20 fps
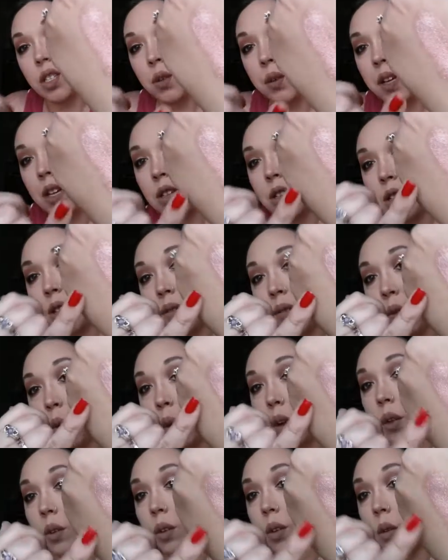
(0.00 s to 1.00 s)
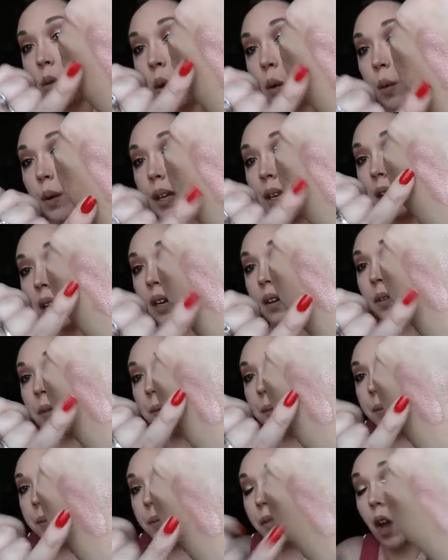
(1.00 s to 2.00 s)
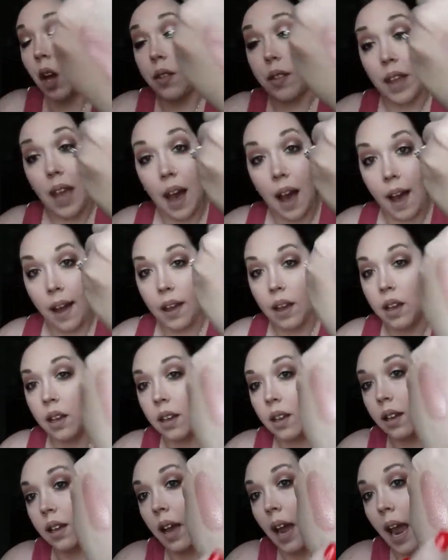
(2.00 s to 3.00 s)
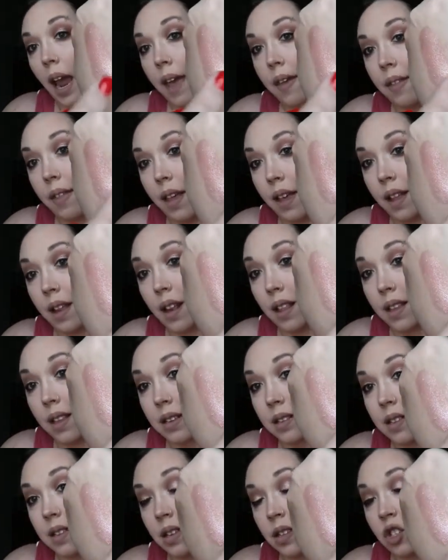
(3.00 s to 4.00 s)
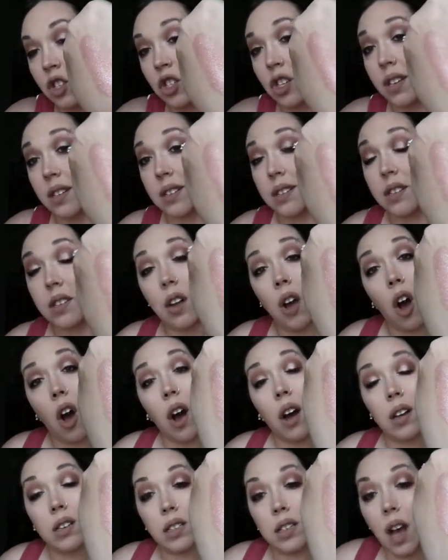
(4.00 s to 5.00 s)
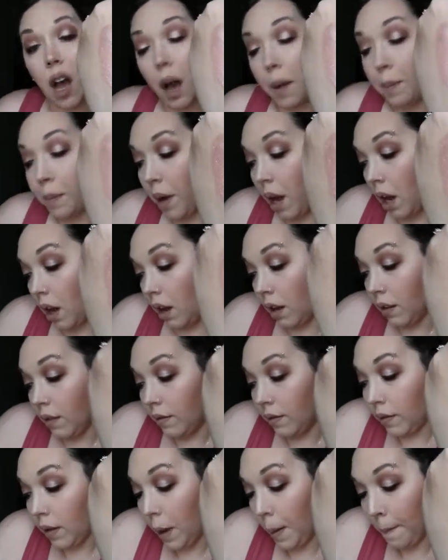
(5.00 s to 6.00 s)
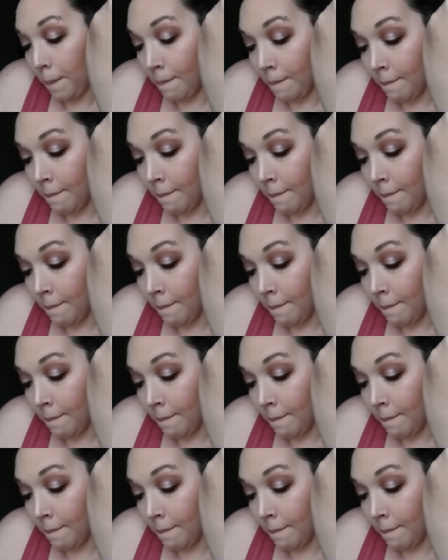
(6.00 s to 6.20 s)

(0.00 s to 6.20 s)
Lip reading: So here's the foiled, what we did on the eye. And then this is just on top of